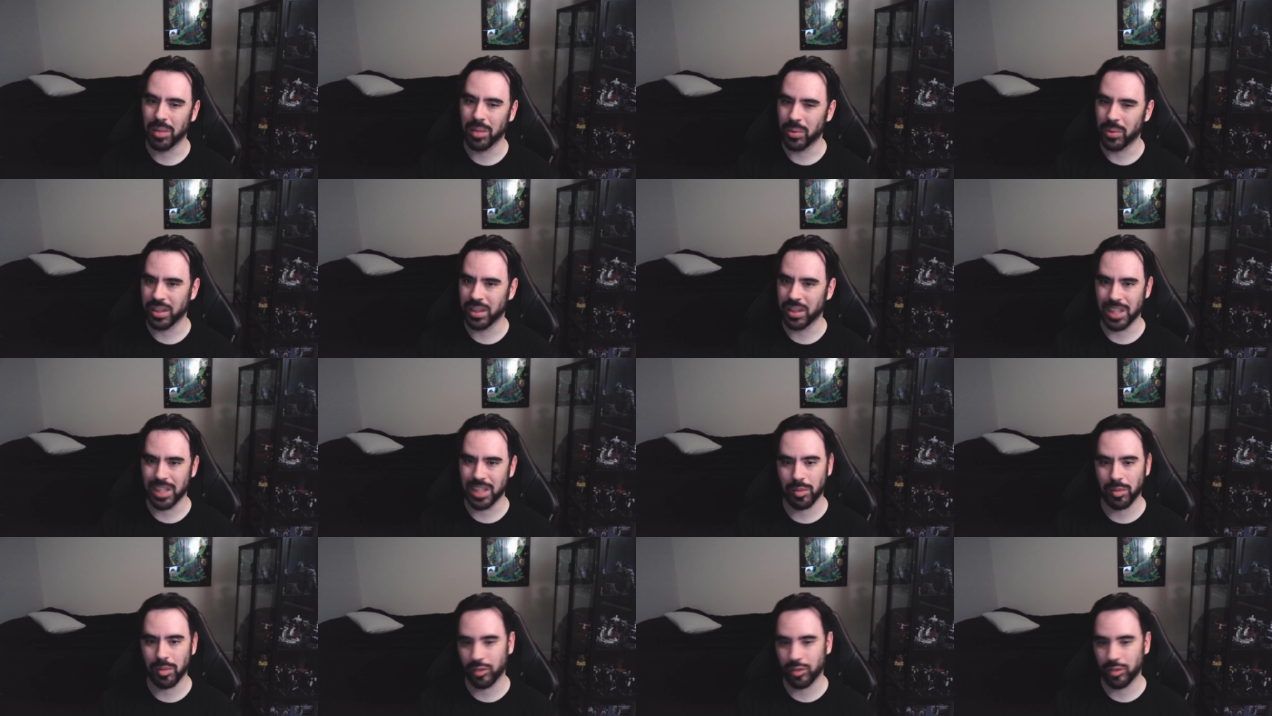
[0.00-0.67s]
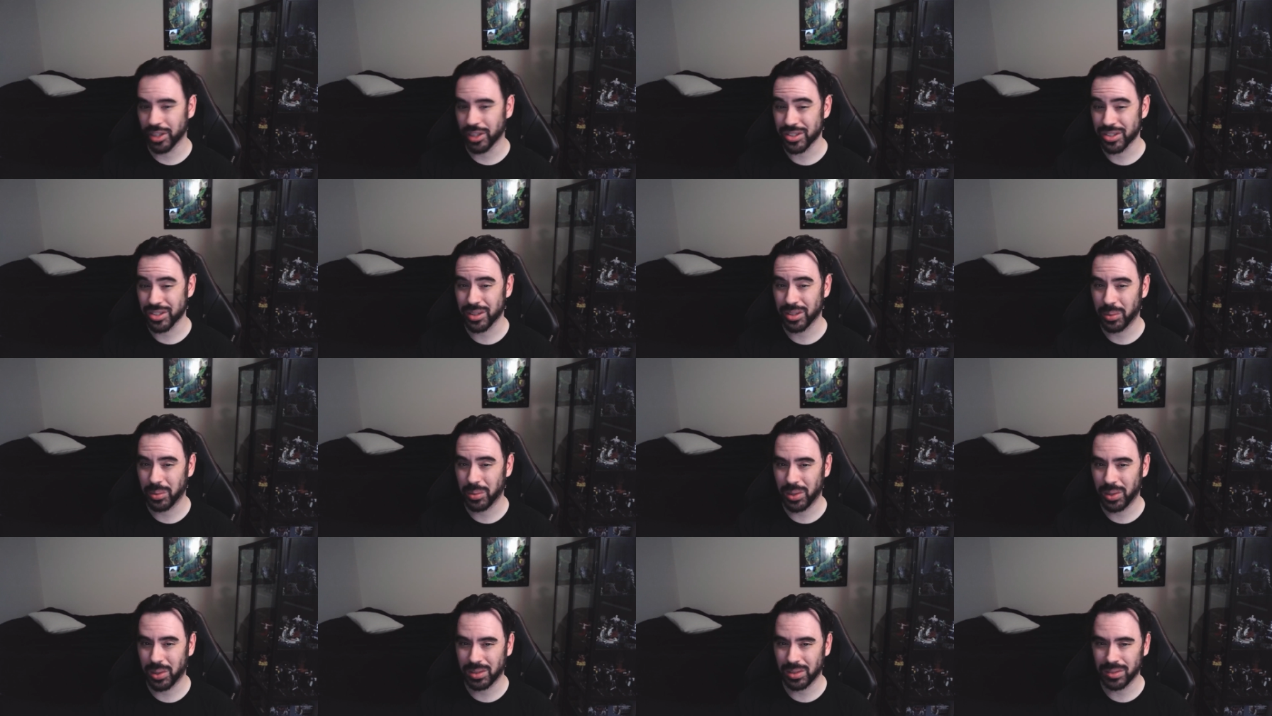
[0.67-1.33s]
wouldn't keep it flush to the
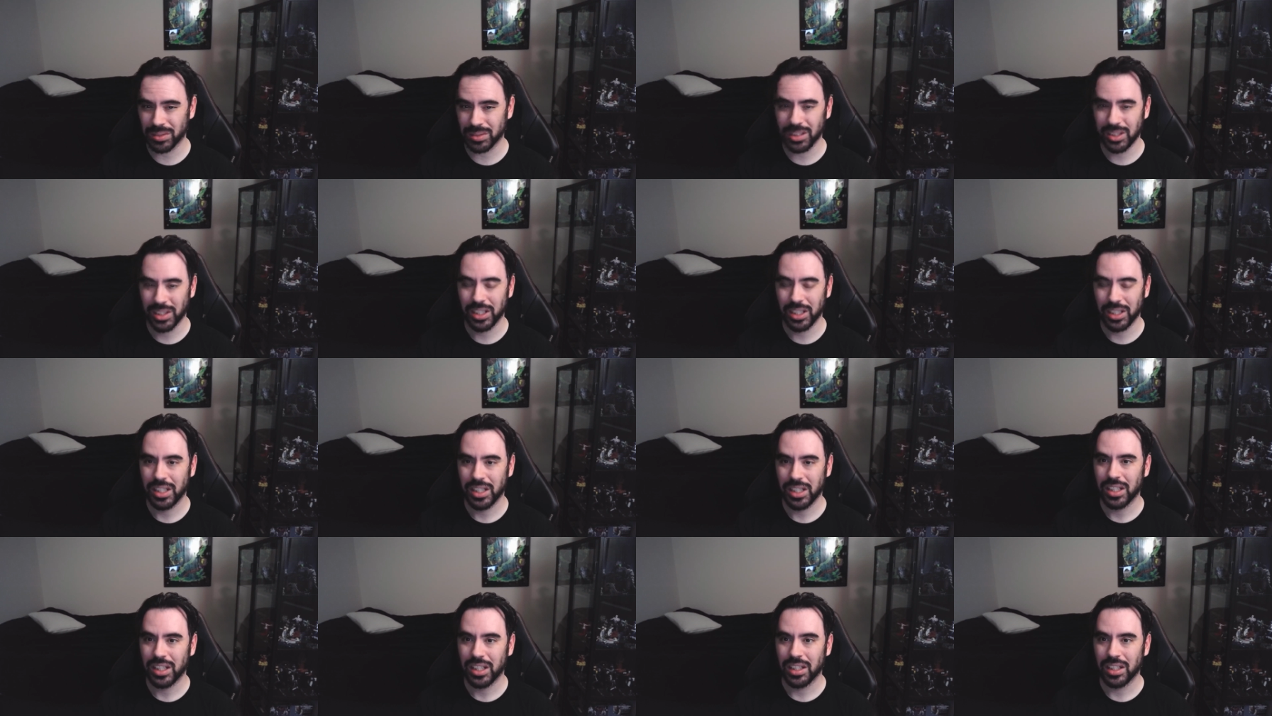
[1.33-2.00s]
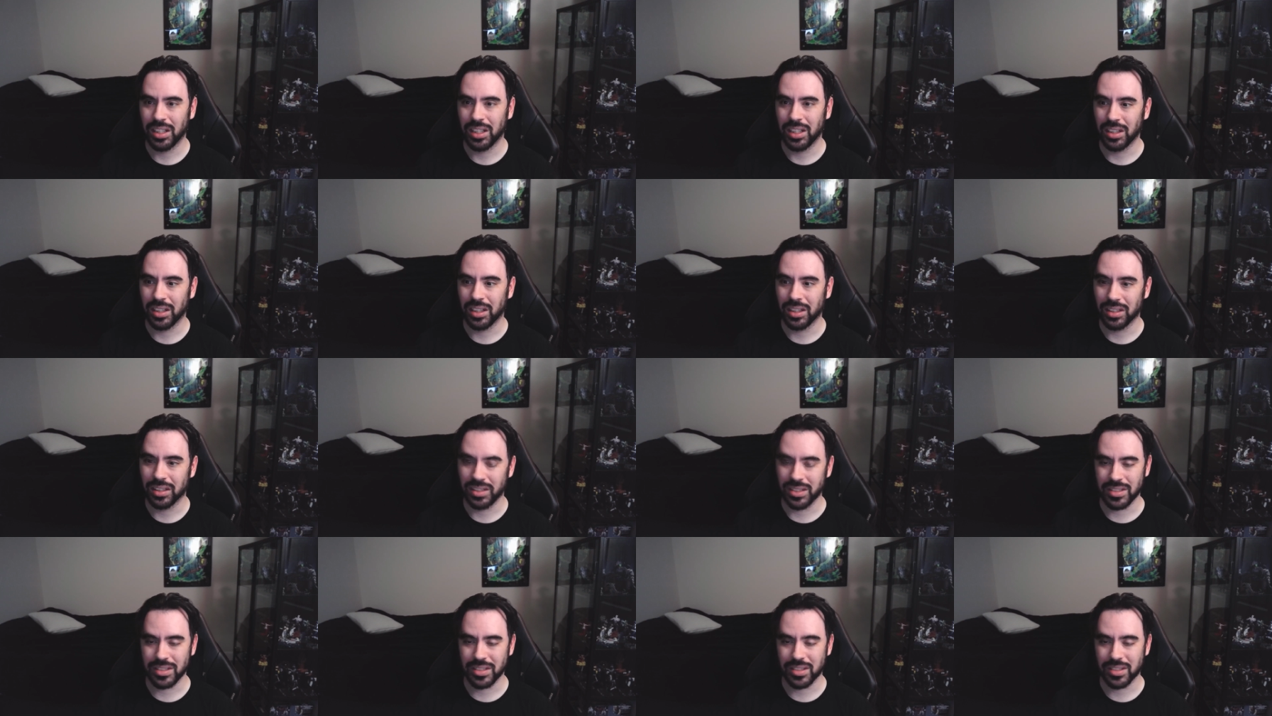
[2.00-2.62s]
wall because uh,